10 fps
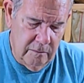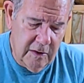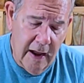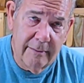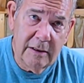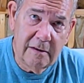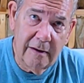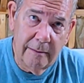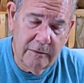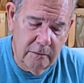diamond
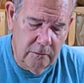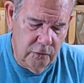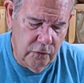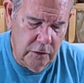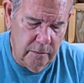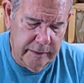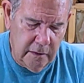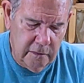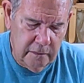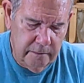tipped drill
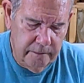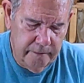bits.